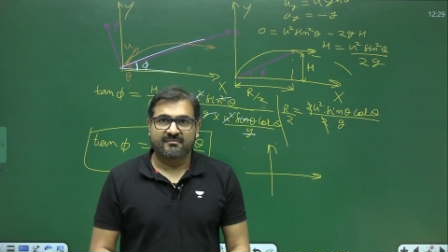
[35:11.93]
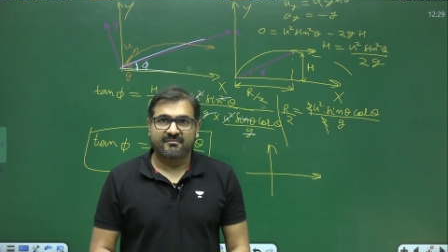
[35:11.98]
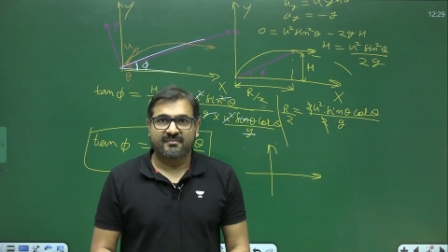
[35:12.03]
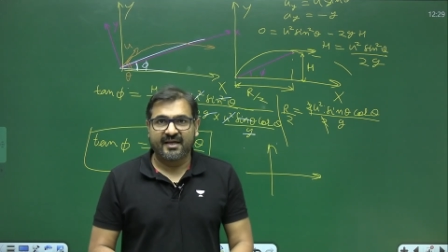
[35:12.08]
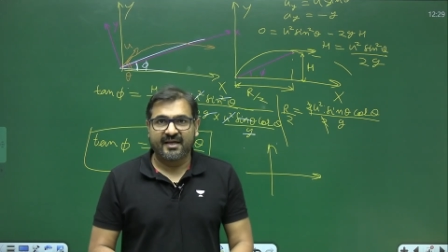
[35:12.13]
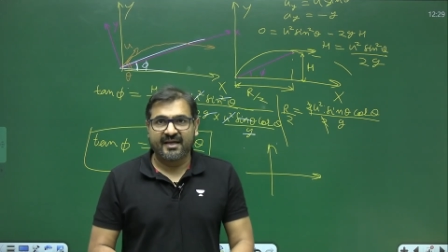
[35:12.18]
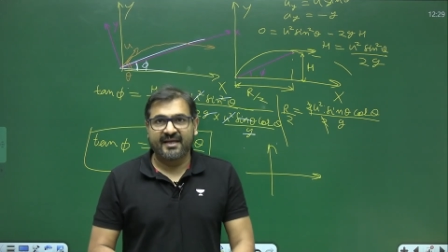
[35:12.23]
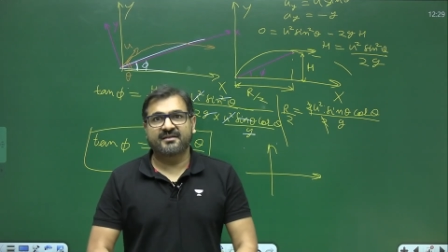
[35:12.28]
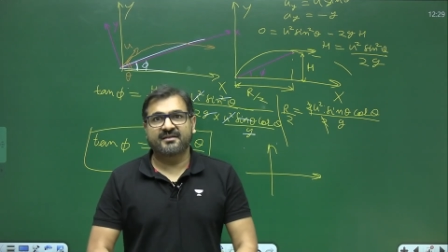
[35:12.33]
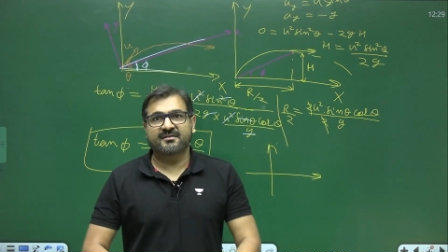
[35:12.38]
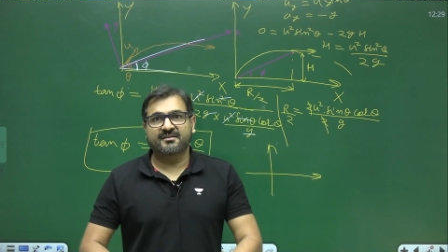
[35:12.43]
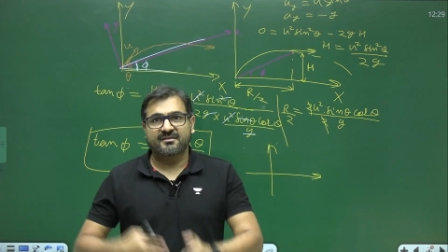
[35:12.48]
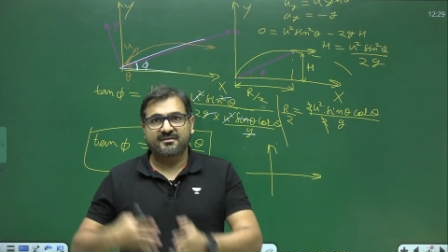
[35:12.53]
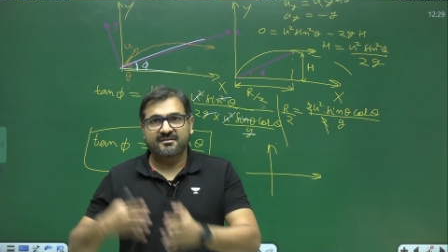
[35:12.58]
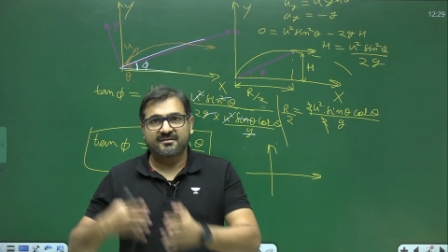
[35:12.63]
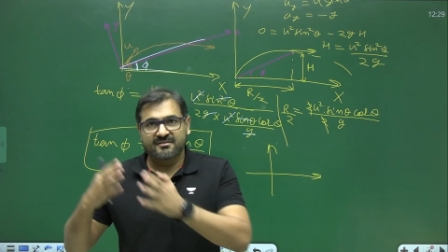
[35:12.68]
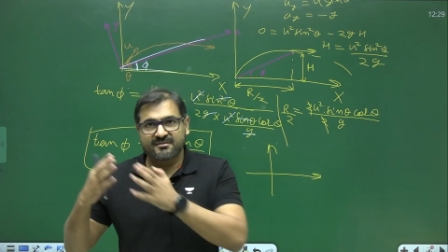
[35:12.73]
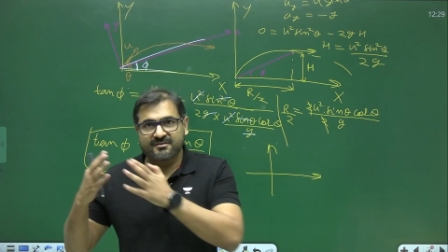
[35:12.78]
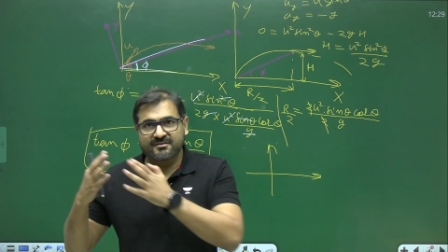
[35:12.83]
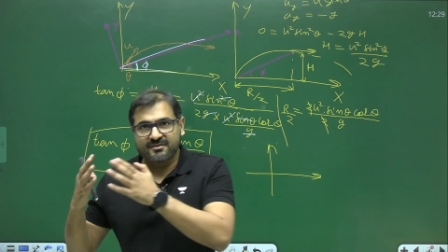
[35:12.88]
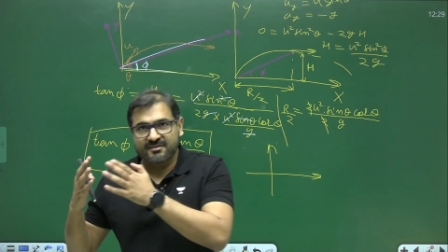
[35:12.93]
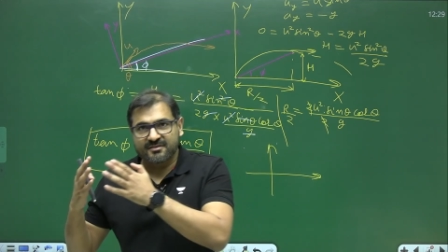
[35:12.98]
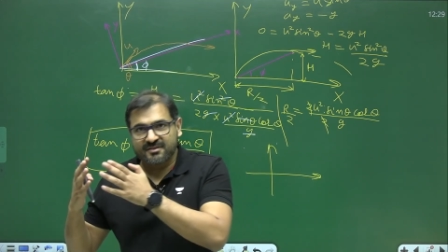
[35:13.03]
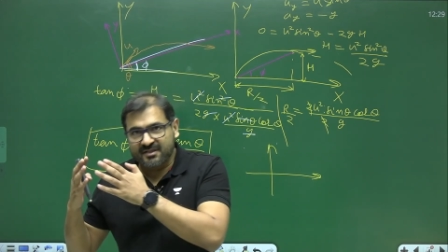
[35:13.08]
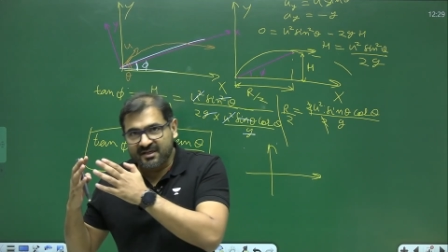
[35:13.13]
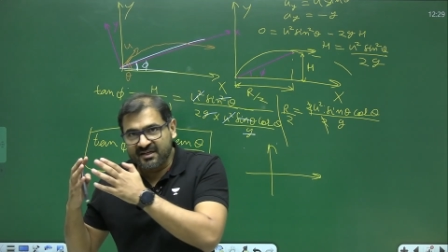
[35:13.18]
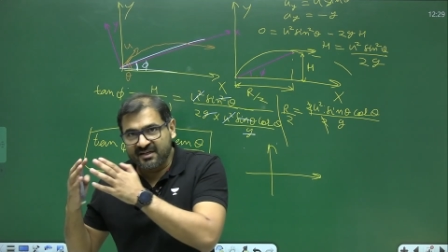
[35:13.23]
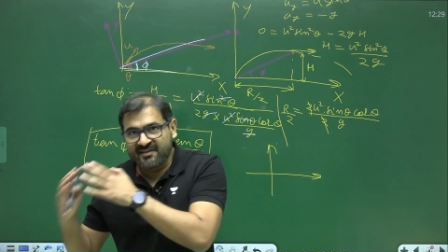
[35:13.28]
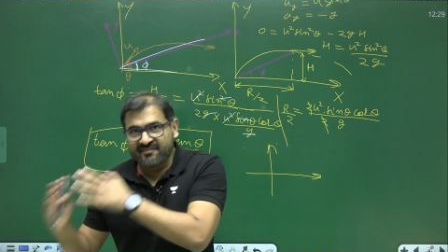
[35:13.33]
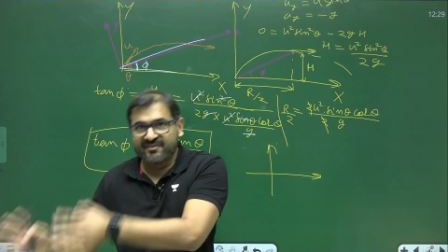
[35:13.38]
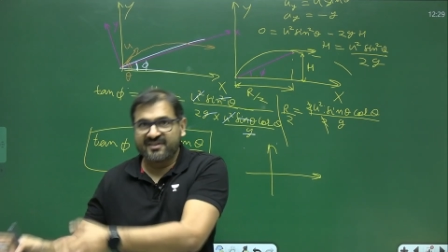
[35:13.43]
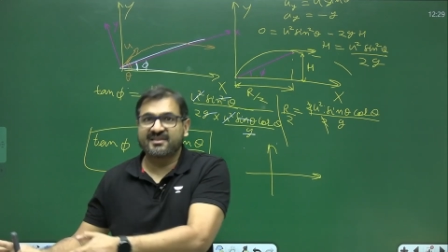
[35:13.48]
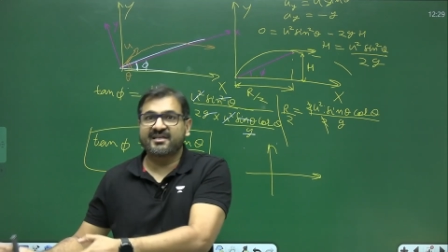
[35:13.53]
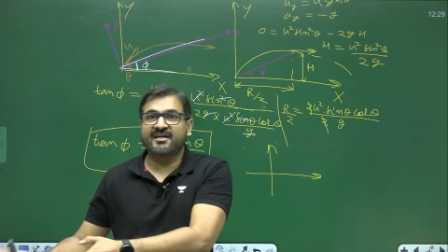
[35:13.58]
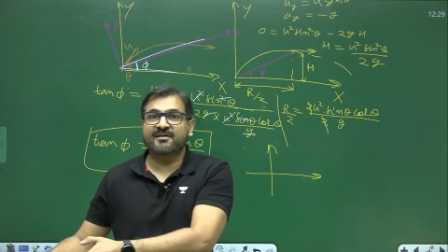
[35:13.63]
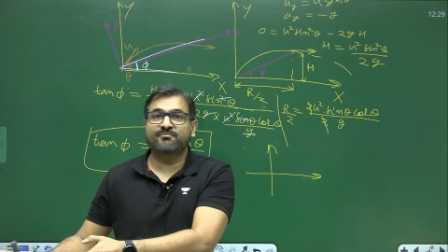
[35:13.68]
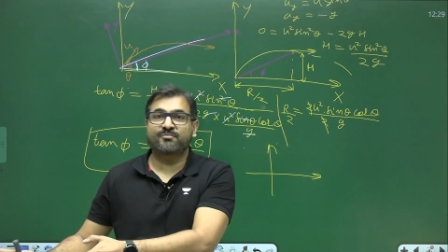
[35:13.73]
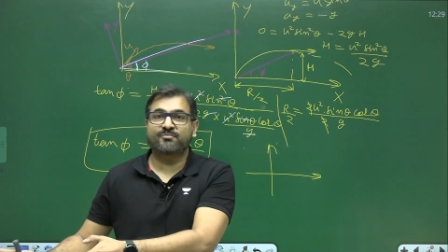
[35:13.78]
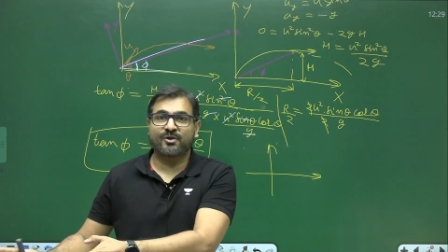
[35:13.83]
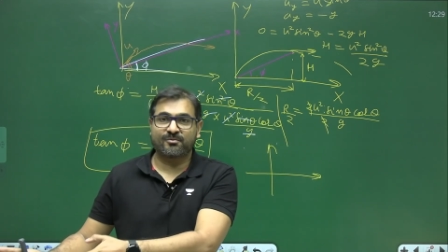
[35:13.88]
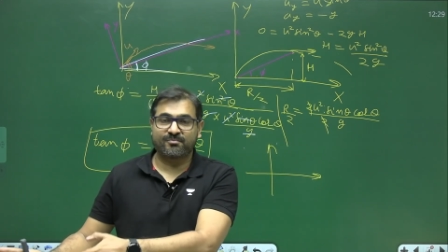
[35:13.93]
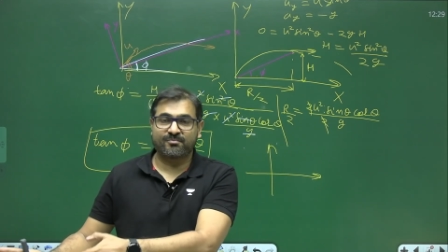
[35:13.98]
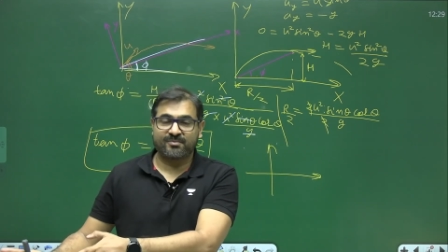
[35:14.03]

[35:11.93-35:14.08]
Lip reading: and leaving that problem.